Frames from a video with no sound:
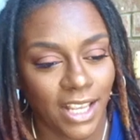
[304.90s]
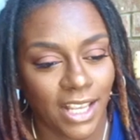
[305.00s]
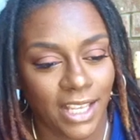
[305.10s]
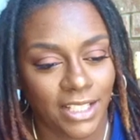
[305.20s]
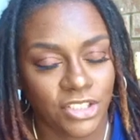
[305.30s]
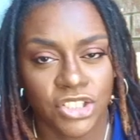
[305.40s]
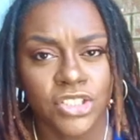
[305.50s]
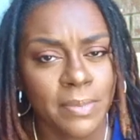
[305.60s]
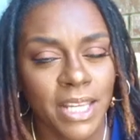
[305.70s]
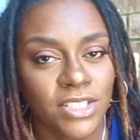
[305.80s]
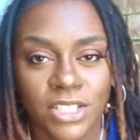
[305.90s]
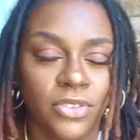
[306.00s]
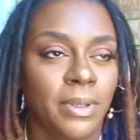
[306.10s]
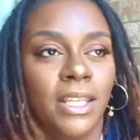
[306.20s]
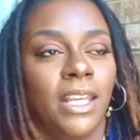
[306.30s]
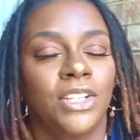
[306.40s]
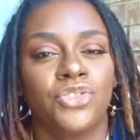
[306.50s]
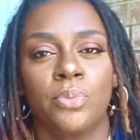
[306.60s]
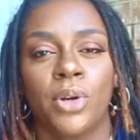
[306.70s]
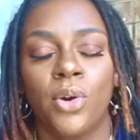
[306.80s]
and she used to make it just for me and
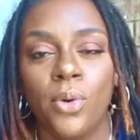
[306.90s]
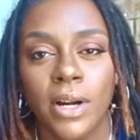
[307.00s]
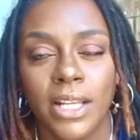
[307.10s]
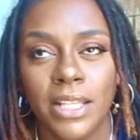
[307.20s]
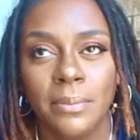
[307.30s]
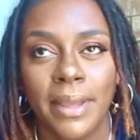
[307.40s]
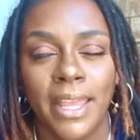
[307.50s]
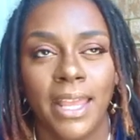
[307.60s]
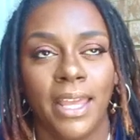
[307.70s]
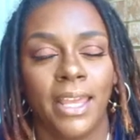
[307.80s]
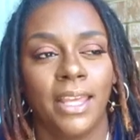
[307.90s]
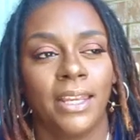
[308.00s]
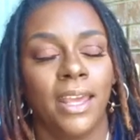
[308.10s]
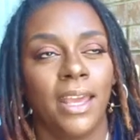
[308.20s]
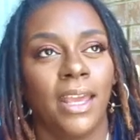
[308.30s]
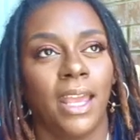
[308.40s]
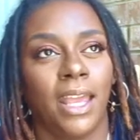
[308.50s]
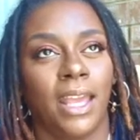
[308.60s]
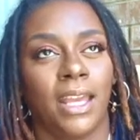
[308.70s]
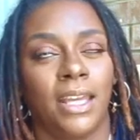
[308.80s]
she would put corn in the pan
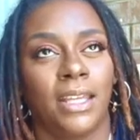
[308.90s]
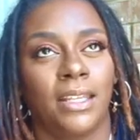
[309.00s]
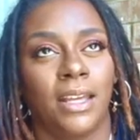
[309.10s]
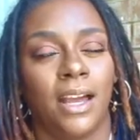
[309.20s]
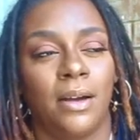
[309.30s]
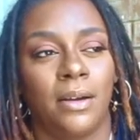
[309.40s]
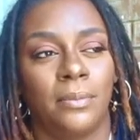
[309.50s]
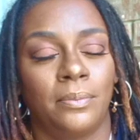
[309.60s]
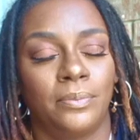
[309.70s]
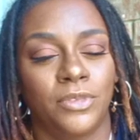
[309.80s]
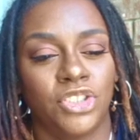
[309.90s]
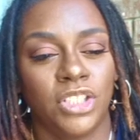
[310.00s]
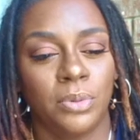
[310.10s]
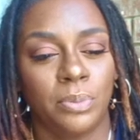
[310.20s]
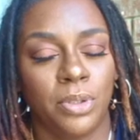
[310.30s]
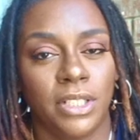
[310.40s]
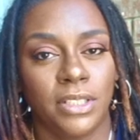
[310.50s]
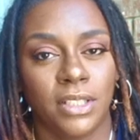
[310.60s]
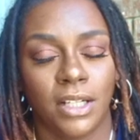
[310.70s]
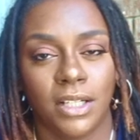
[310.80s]
and um, she would put
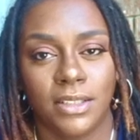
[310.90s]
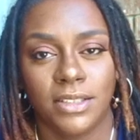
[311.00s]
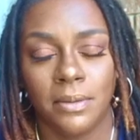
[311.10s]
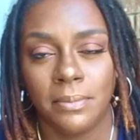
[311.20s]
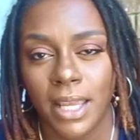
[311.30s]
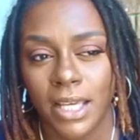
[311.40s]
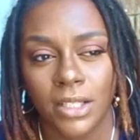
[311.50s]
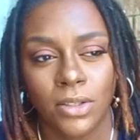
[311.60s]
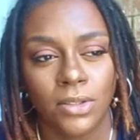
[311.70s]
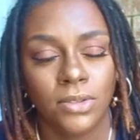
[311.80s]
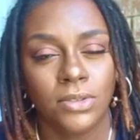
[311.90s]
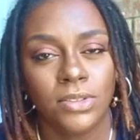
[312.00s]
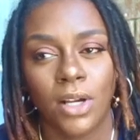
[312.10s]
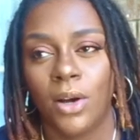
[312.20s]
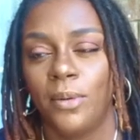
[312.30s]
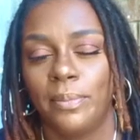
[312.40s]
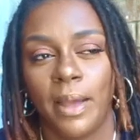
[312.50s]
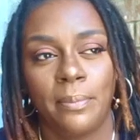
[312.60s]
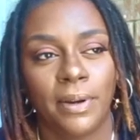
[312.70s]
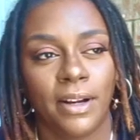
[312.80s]
uh, tomato, salt,
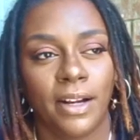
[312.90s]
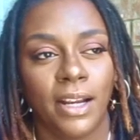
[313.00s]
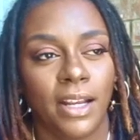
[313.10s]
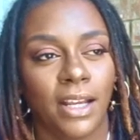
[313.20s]
pepper.